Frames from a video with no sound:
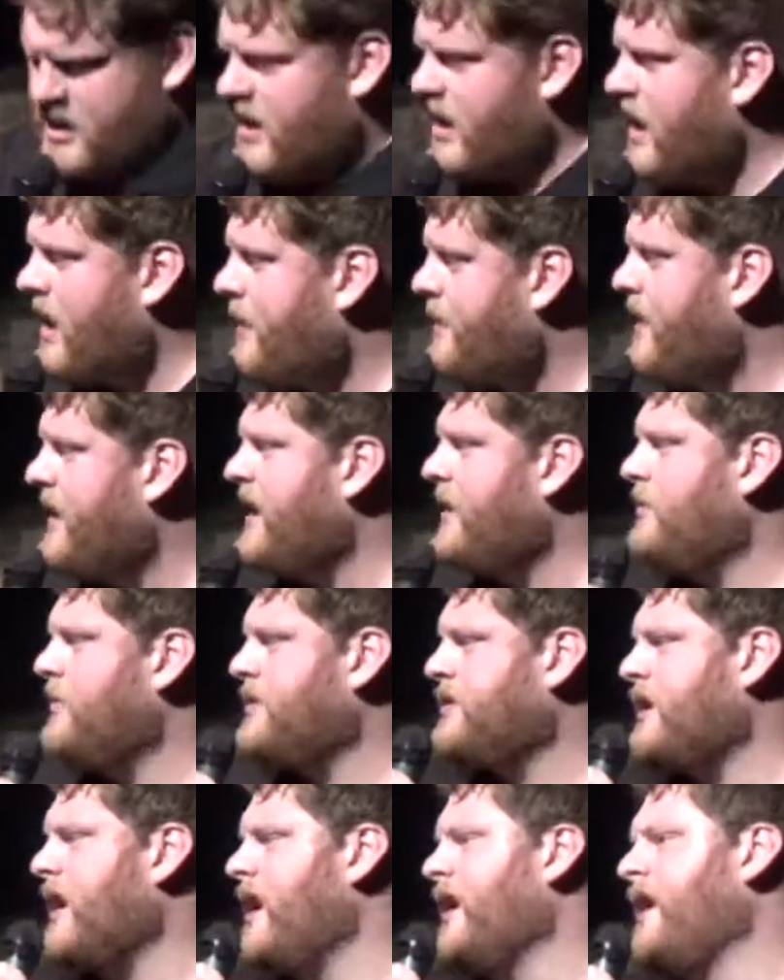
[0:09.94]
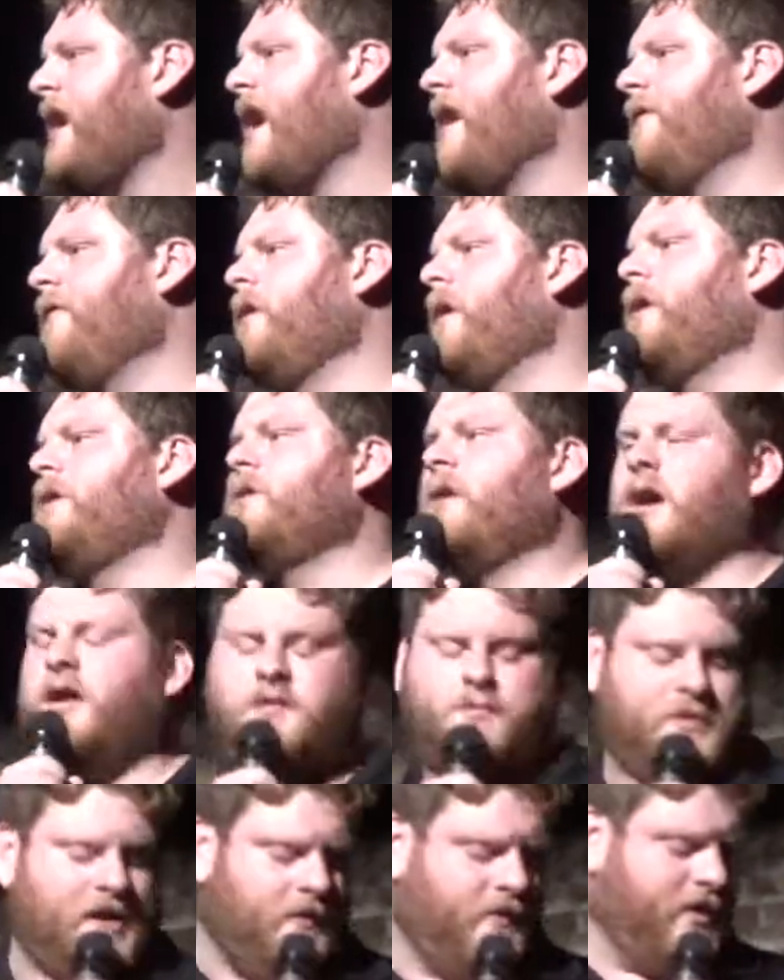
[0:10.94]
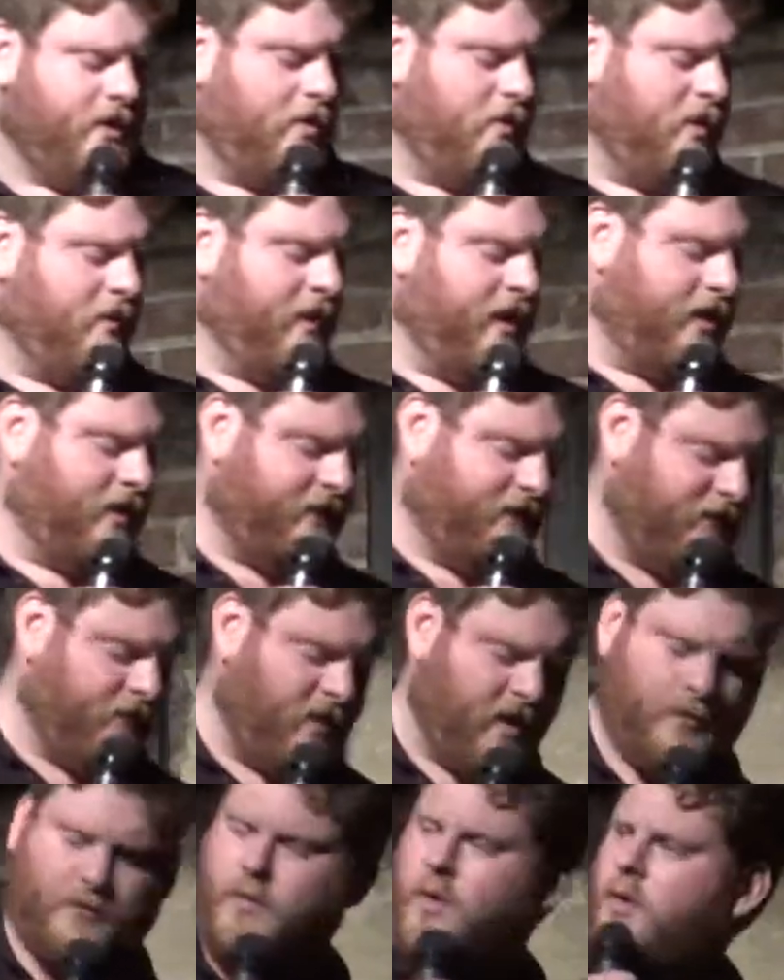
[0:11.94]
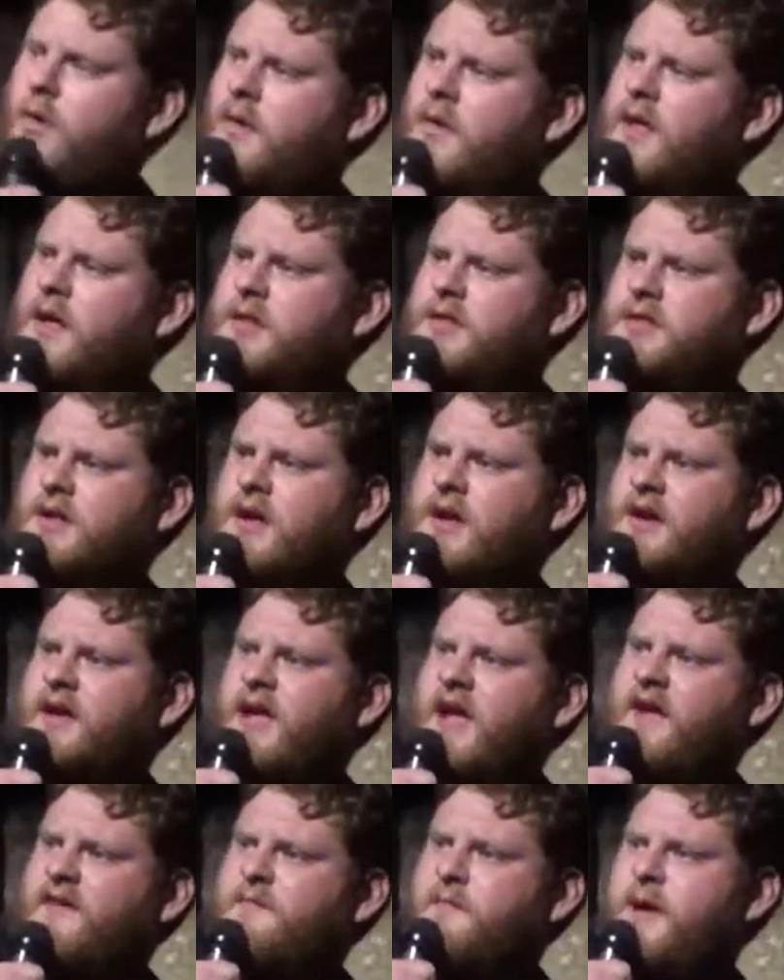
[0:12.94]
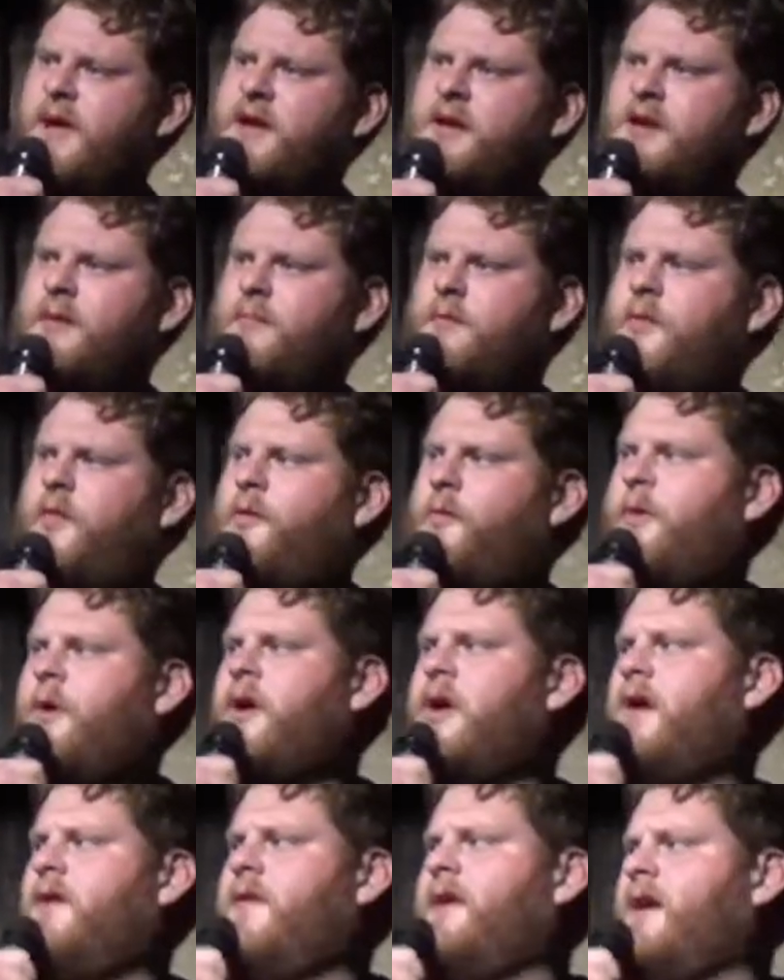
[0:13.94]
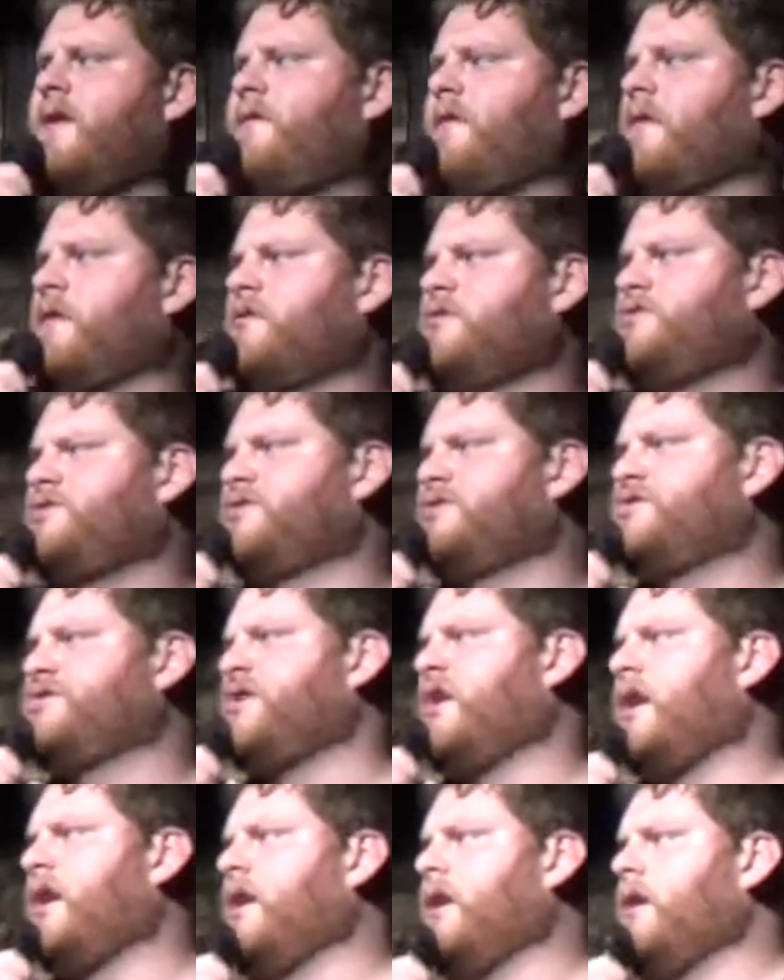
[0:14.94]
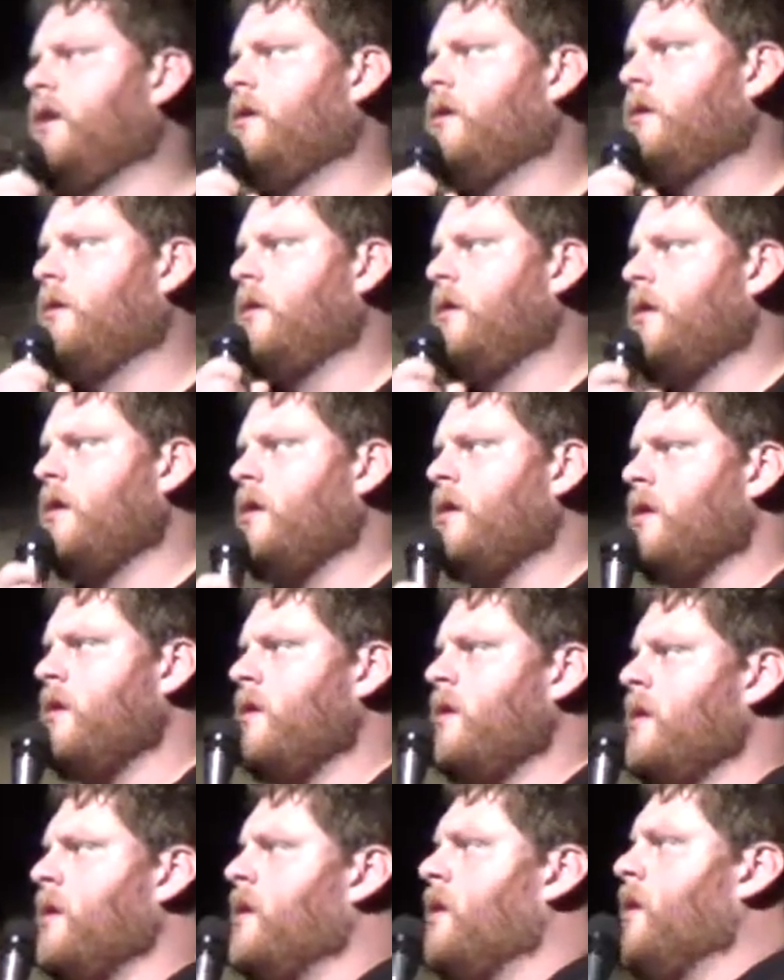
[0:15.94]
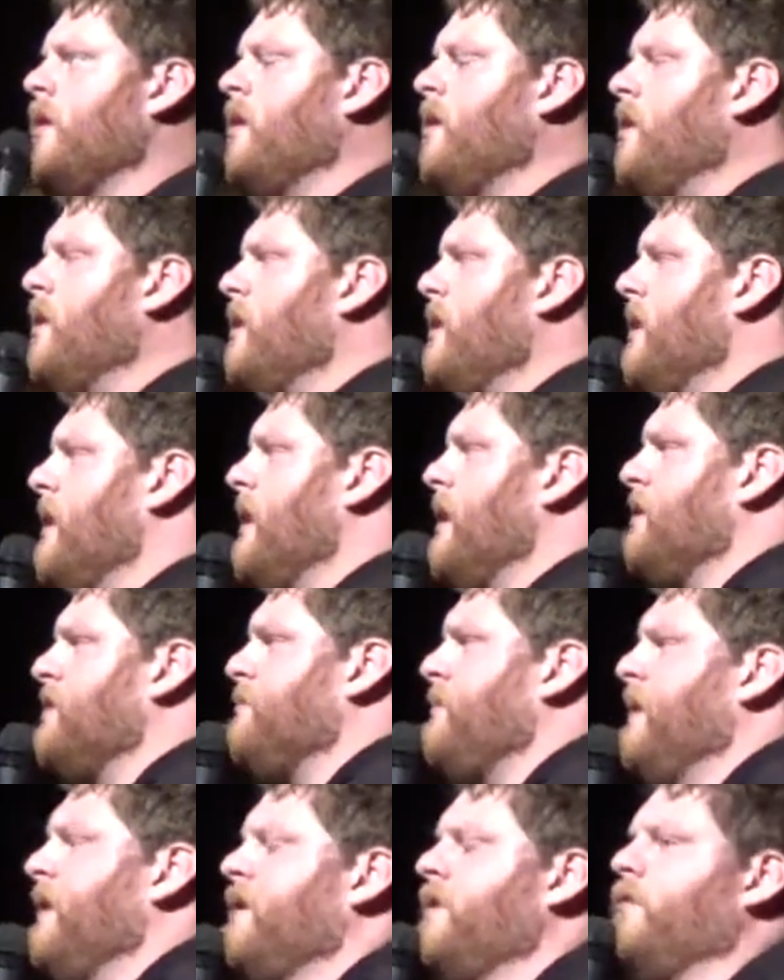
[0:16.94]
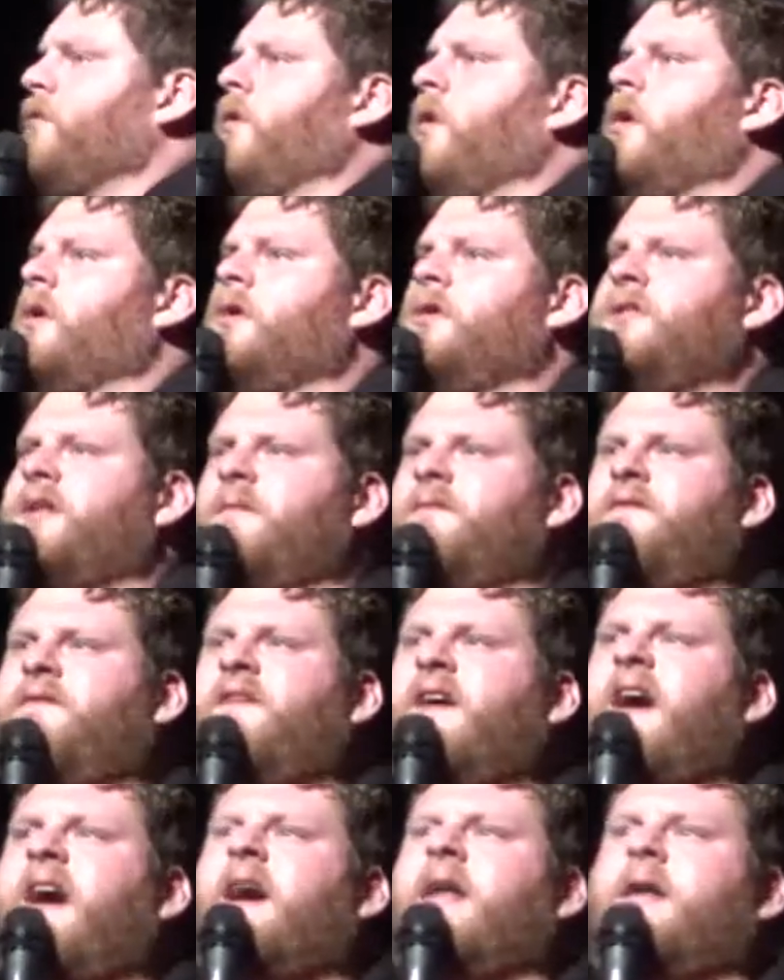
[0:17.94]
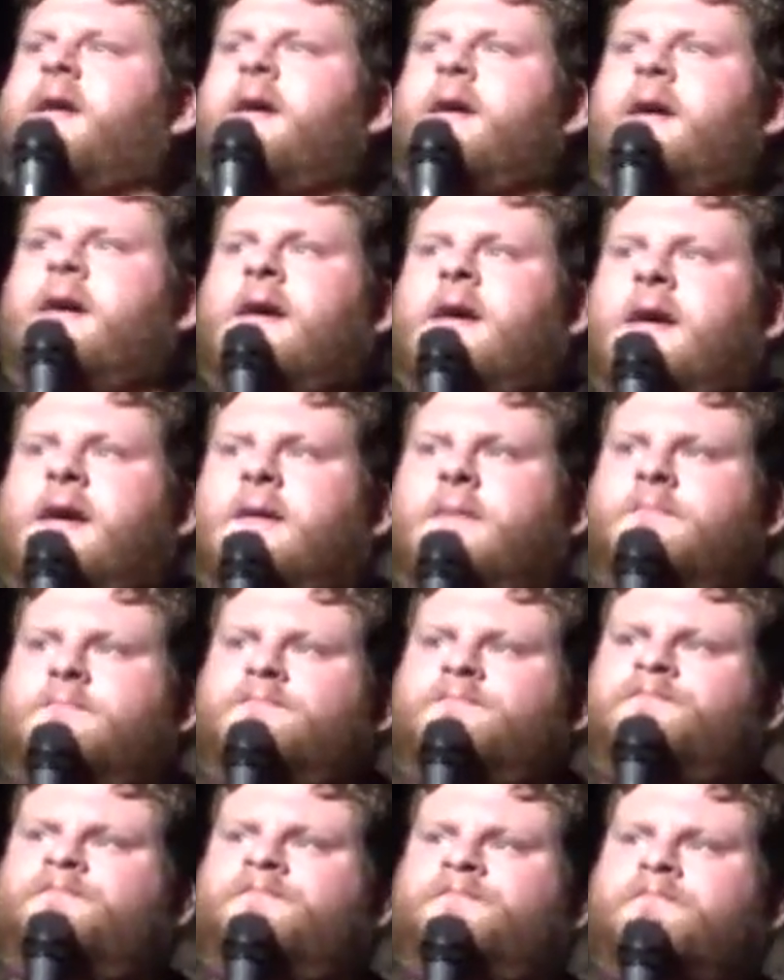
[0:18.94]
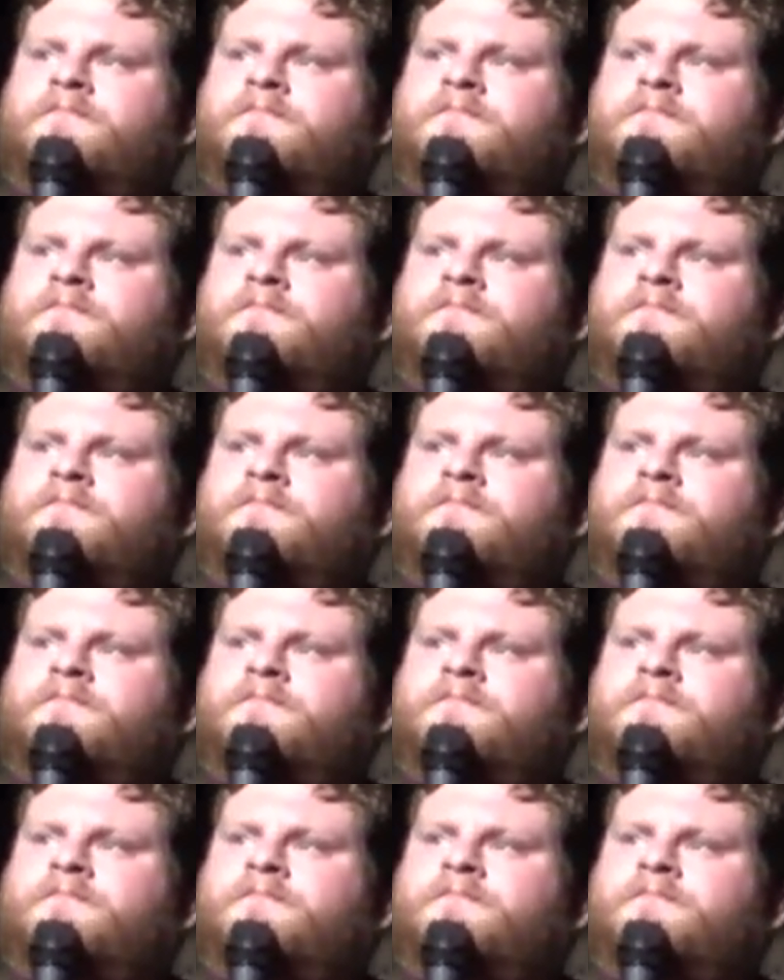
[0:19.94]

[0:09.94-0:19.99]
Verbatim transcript: Uh, my name is Scott Kavanaugh. You guys probably know me better for my role as uh, caveman number three on the evolution chart. Uh, speaking of roles, I'm fat. Um,